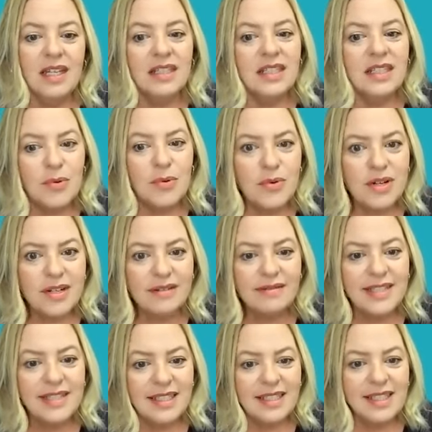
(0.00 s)
the
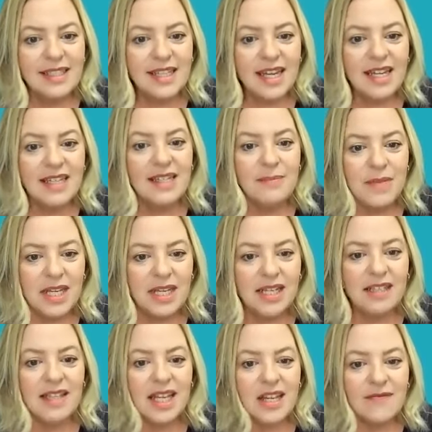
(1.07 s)
board did say at the
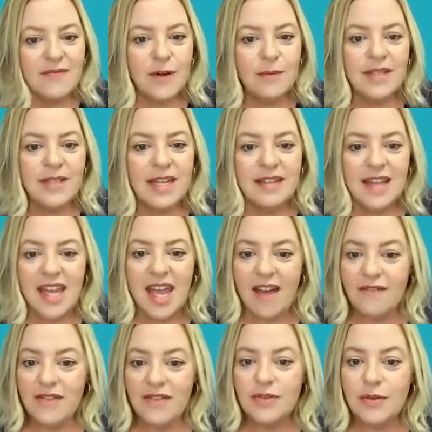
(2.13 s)
meeting, they confirmed that they
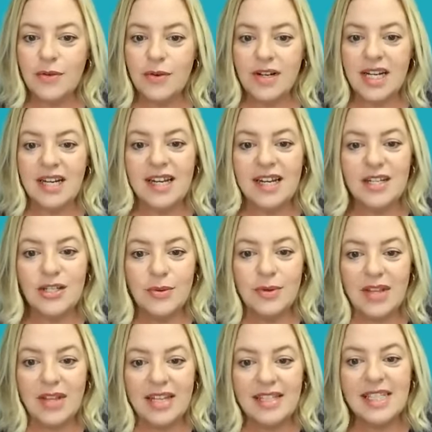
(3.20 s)
have the authority to issue a
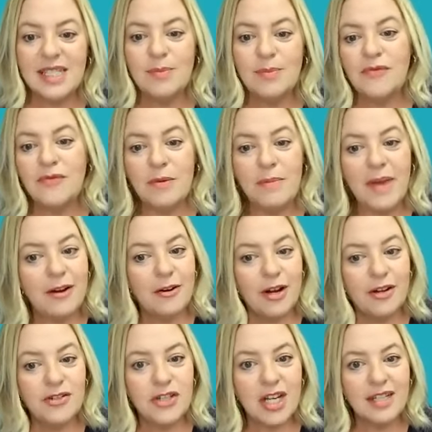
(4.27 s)
license before
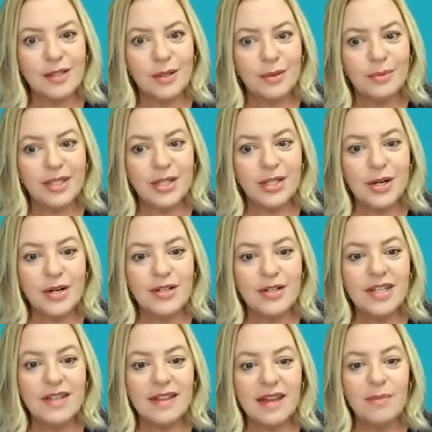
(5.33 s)
background checks are returned
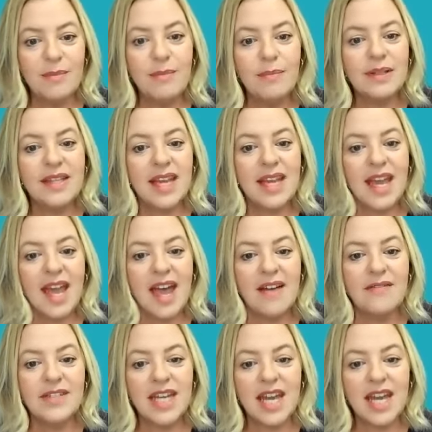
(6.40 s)
to them, but they
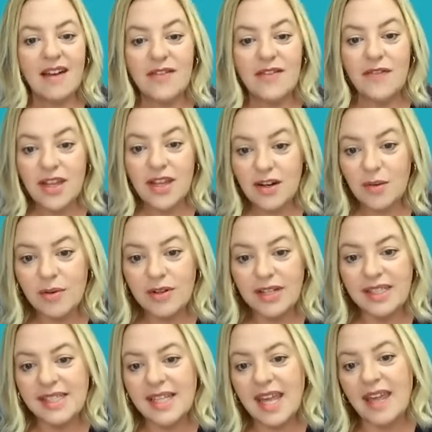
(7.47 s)
have to have the
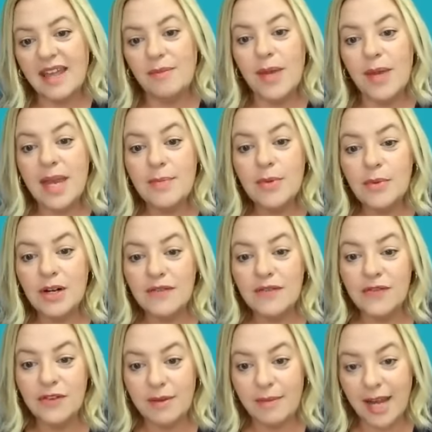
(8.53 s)
fingerprints and paperwork
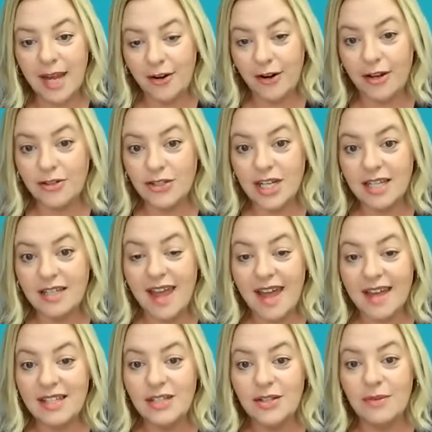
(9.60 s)
for the background check
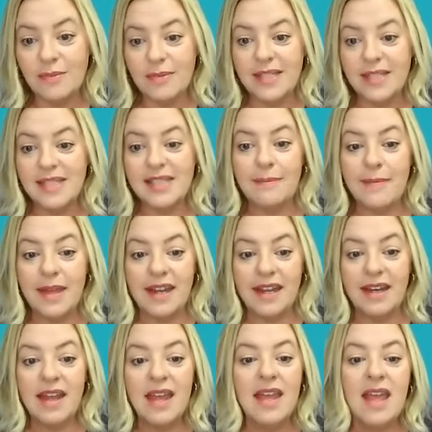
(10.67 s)
has to have been submitted.